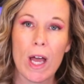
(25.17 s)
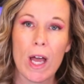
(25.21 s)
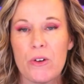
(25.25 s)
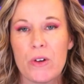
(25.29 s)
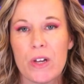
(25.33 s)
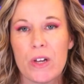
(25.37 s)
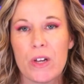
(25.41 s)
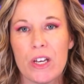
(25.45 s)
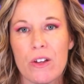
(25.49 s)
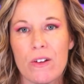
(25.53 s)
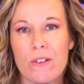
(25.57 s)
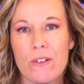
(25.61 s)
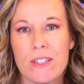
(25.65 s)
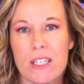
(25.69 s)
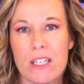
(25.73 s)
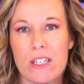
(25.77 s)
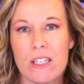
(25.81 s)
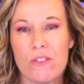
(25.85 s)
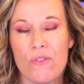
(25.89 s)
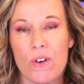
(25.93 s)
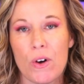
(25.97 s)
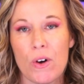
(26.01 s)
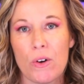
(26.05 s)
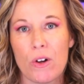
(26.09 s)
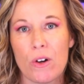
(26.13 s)
You can use
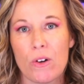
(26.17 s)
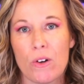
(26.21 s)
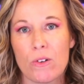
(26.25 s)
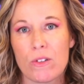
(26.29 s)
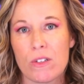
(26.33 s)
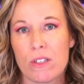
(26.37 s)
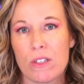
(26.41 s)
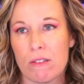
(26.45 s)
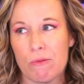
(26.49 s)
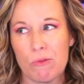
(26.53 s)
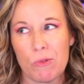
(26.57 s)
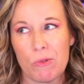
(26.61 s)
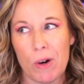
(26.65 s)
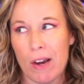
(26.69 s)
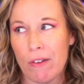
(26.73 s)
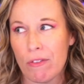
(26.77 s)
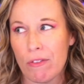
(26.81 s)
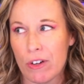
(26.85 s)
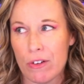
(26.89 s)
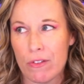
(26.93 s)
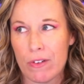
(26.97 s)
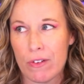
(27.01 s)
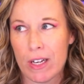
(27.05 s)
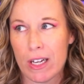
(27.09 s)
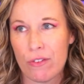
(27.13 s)
these photos wherever
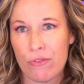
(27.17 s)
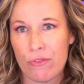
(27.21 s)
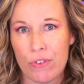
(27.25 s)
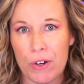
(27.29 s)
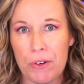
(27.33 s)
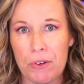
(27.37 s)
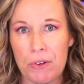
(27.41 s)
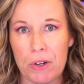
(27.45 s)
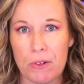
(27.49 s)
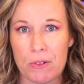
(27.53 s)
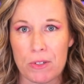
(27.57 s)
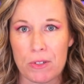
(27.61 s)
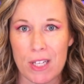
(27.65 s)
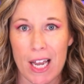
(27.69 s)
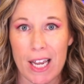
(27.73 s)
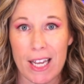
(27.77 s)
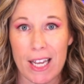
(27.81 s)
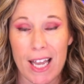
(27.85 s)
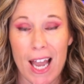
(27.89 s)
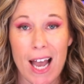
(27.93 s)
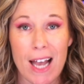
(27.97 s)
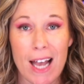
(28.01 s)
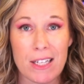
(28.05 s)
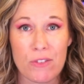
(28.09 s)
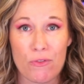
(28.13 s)
you need photos, I
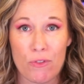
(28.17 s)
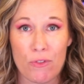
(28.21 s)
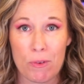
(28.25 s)
guess.